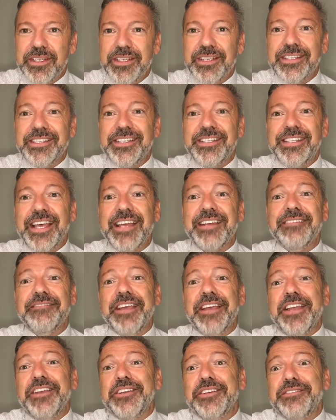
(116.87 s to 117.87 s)
set
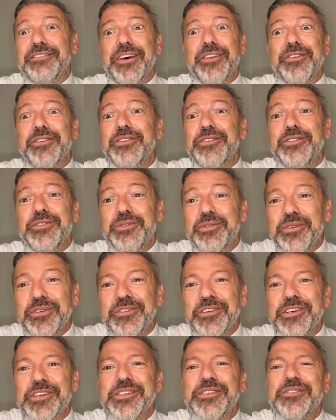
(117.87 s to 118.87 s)
in another
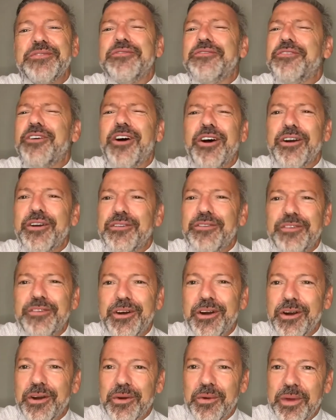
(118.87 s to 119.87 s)
universe far,
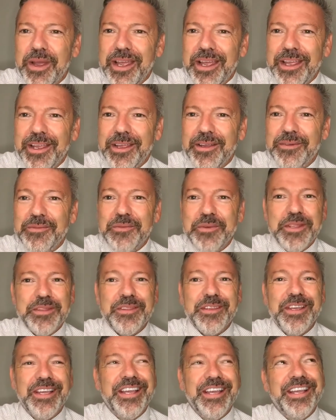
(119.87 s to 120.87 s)
far away
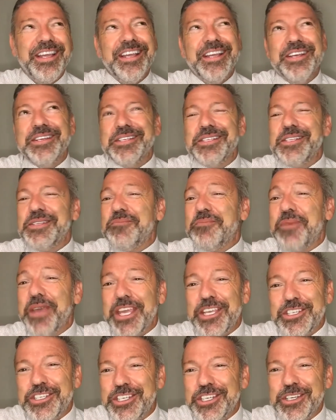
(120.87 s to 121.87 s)
with
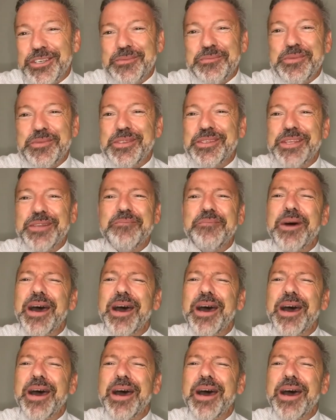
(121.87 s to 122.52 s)
spaceships and